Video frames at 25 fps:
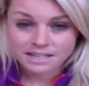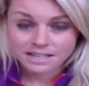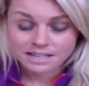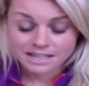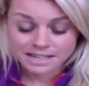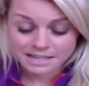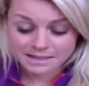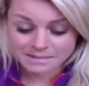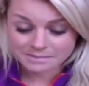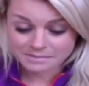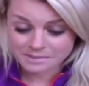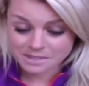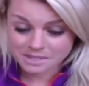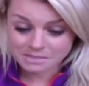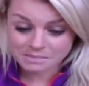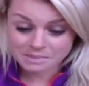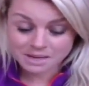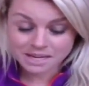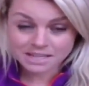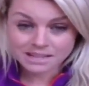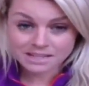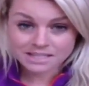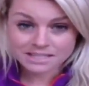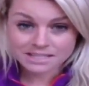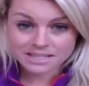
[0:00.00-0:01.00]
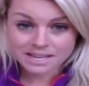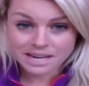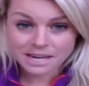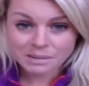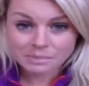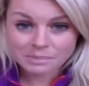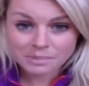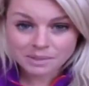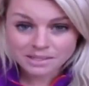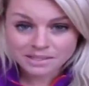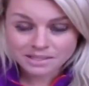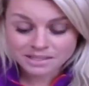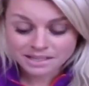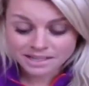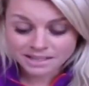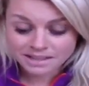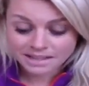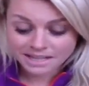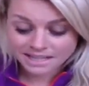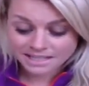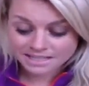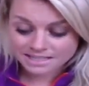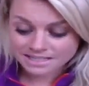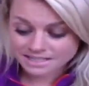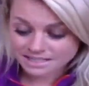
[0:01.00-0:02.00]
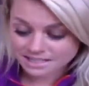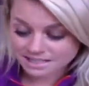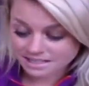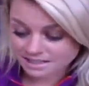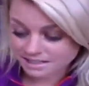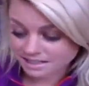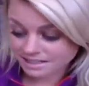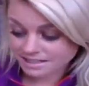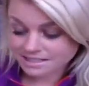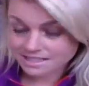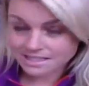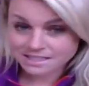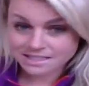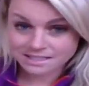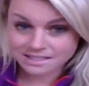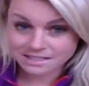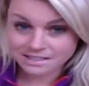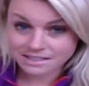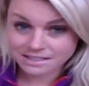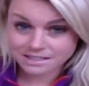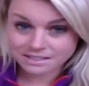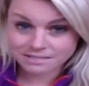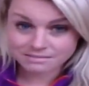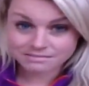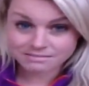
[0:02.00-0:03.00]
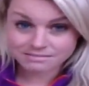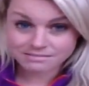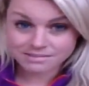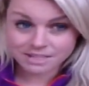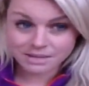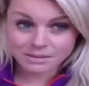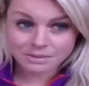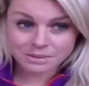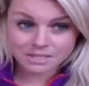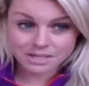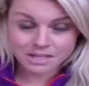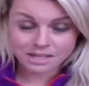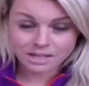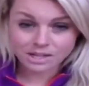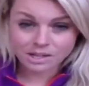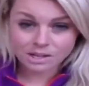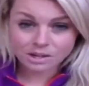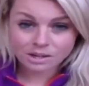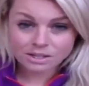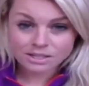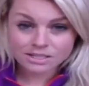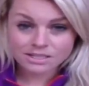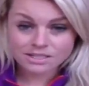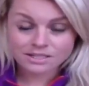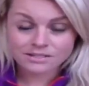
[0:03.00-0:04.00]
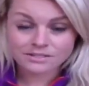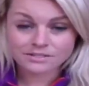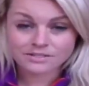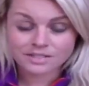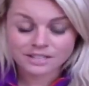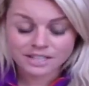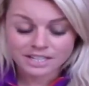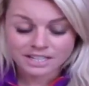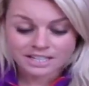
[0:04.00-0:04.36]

to make this happen, and that's you know, there was a lot of